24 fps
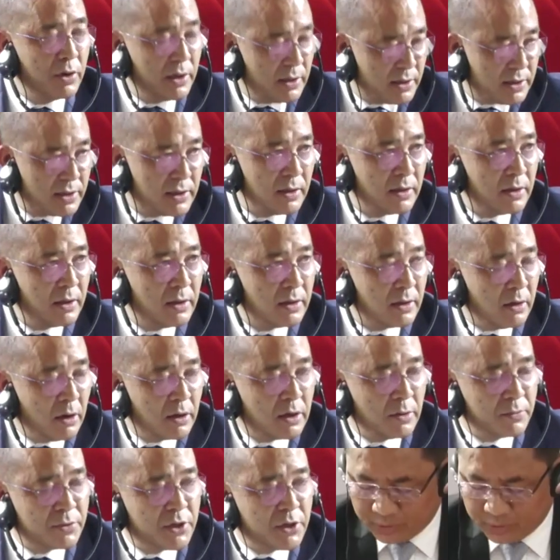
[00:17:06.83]
Sir, this
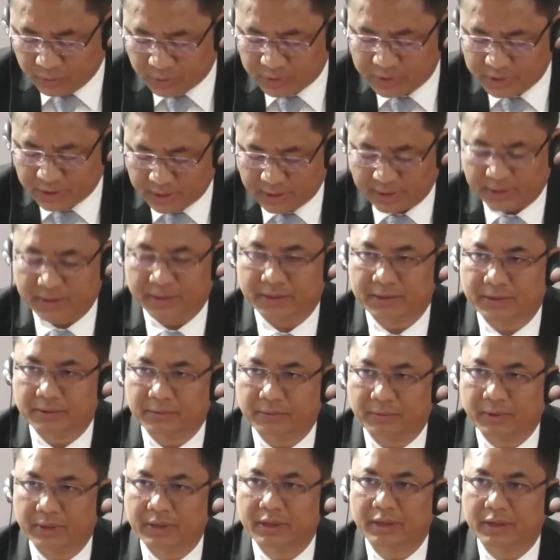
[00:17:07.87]
my question is
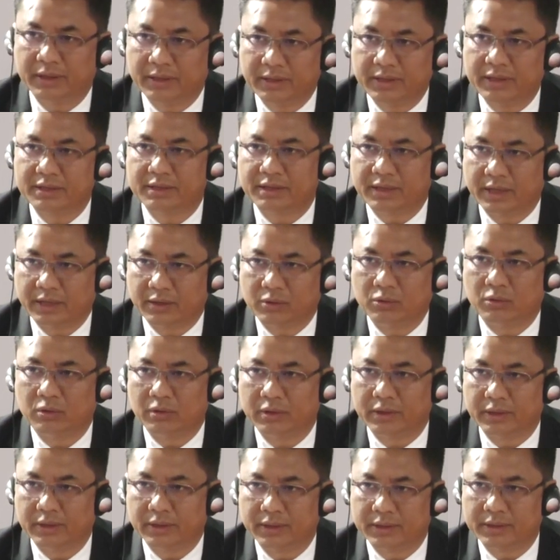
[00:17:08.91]
whether these
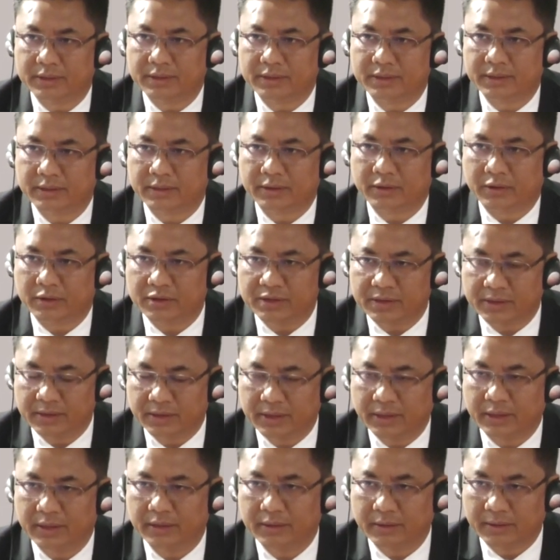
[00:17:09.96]
stakeholders,
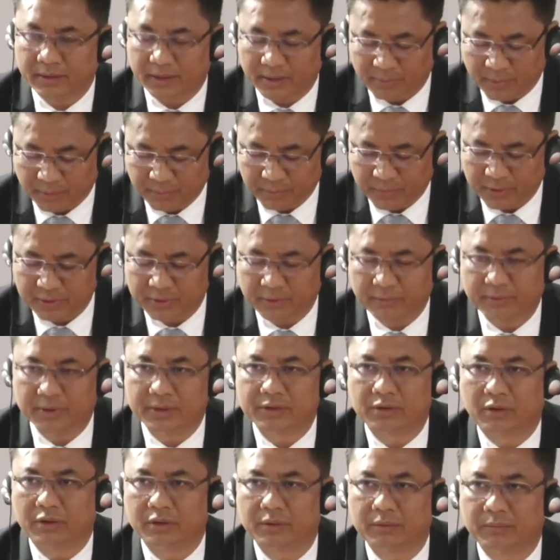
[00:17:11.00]
considering the members of
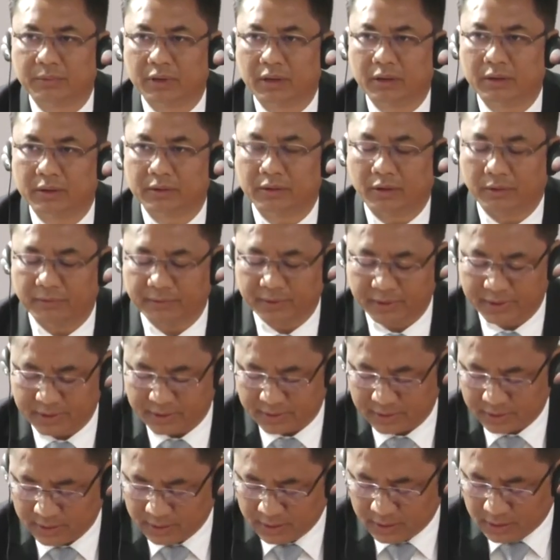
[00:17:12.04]
this honorable of
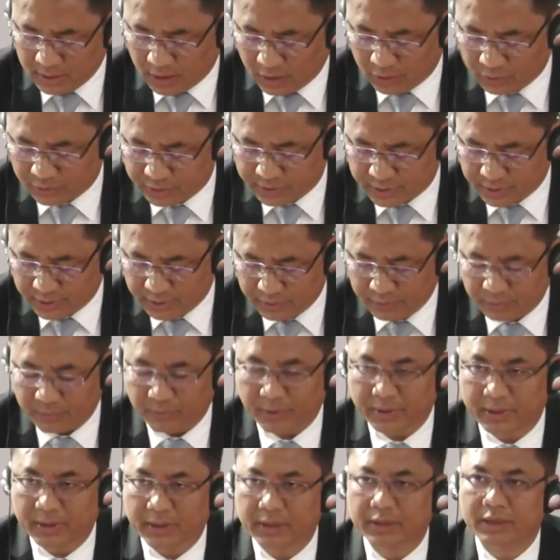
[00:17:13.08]
this house, sir,
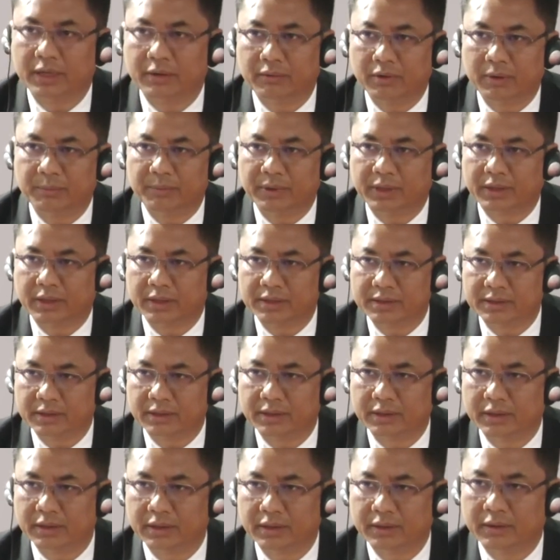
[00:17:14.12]
whether they will be
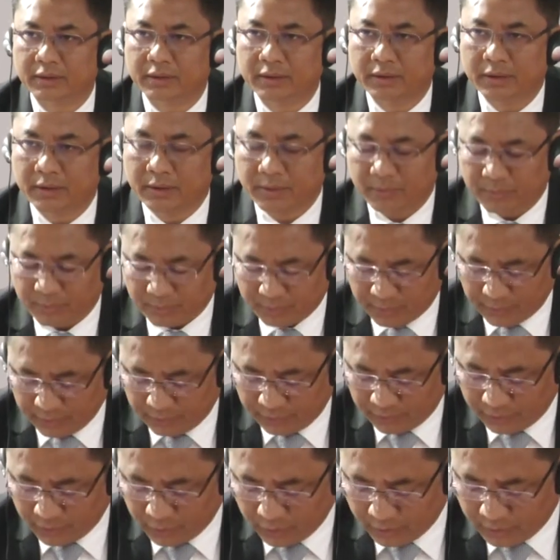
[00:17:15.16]
considered
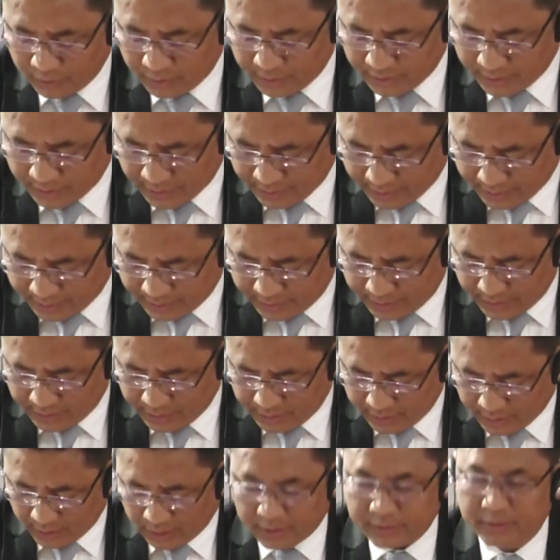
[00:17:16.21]
before the
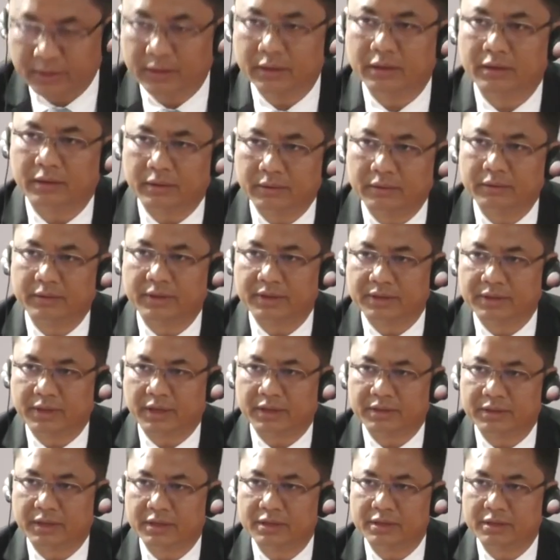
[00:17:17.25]
other
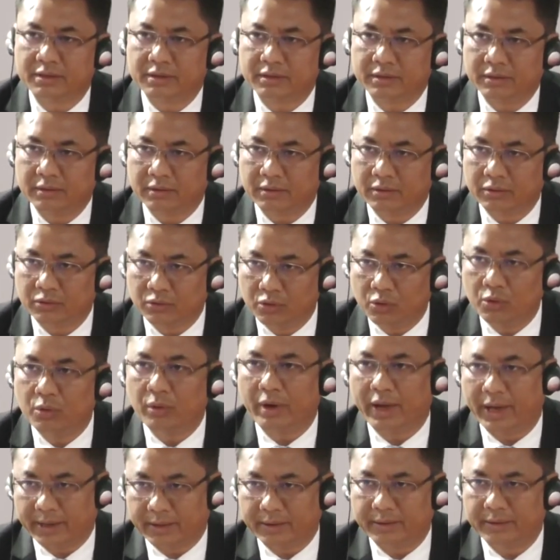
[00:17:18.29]
discussions go
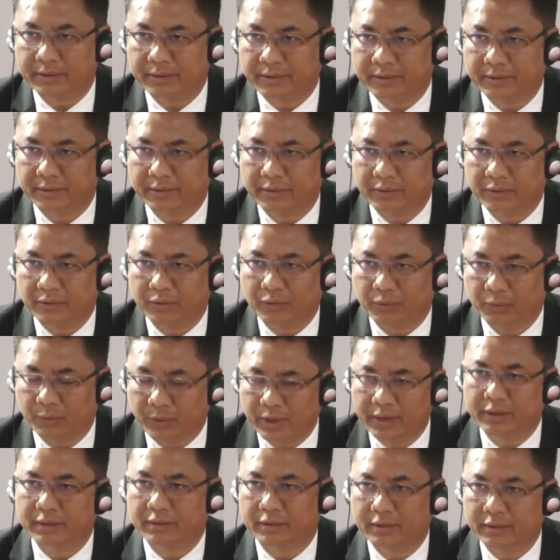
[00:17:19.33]
ahead
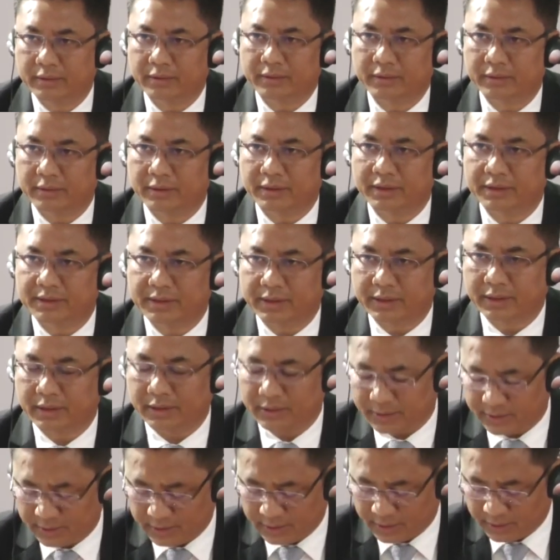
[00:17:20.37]
with the,
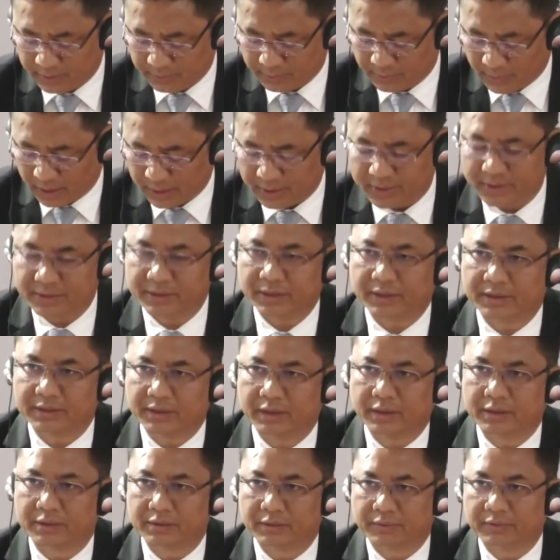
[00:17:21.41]
the balance six
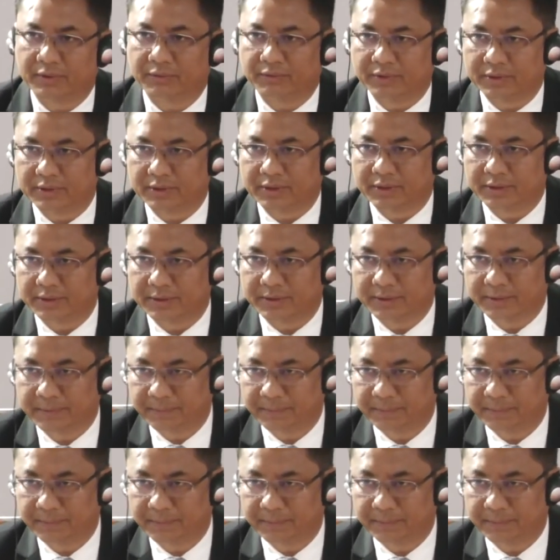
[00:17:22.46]
areas of differences.